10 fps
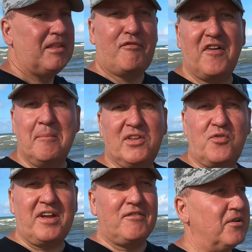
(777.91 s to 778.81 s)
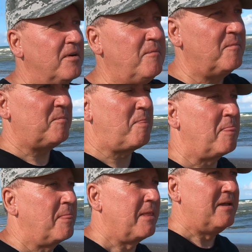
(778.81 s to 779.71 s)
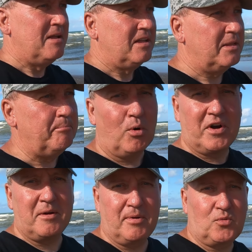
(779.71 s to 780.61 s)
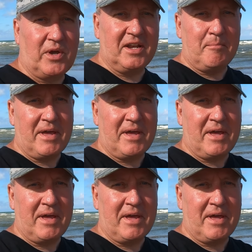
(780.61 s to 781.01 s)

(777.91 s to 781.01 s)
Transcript: The famous river, the border between